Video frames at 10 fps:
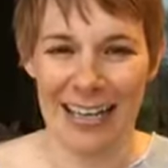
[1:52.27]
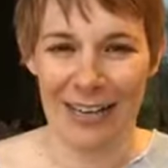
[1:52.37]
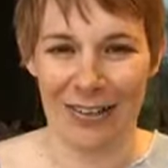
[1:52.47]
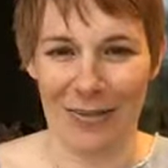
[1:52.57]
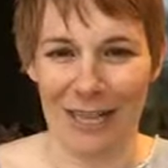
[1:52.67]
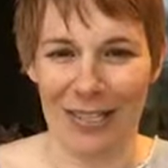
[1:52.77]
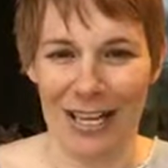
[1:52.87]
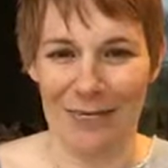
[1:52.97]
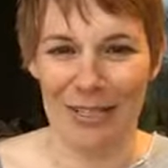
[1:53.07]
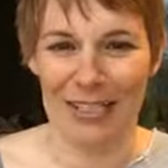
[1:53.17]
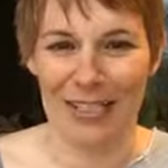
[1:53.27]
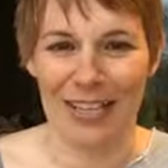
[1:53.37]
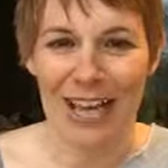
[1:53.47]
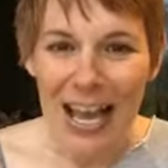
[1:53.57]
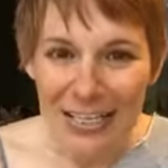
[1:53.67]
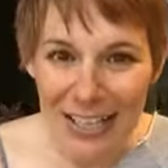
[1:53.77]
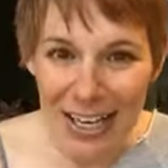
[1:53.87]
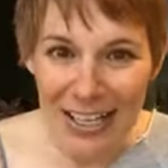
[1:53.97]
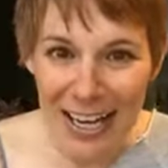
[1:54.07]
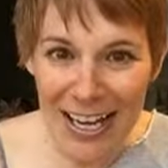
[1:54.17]
We're gonna be climbing snow. Jenna,
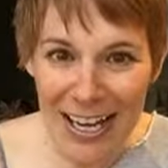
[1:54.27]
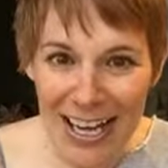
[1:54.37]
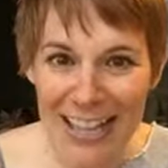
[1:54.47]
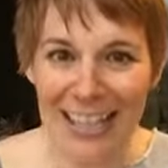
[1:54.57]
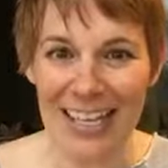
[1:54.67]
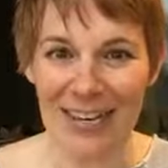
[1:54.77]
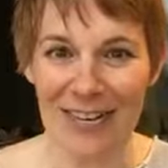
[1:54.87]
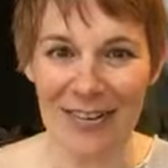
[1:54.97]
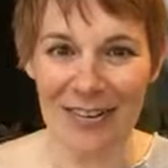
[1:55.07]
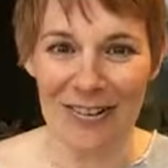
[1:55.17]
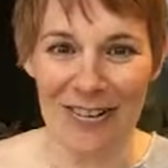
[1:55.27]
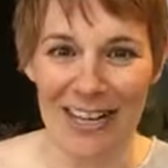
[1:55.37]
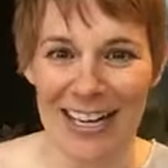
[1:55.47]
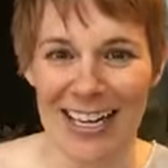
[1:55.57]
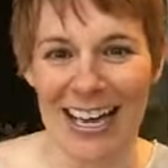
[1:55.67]
hello.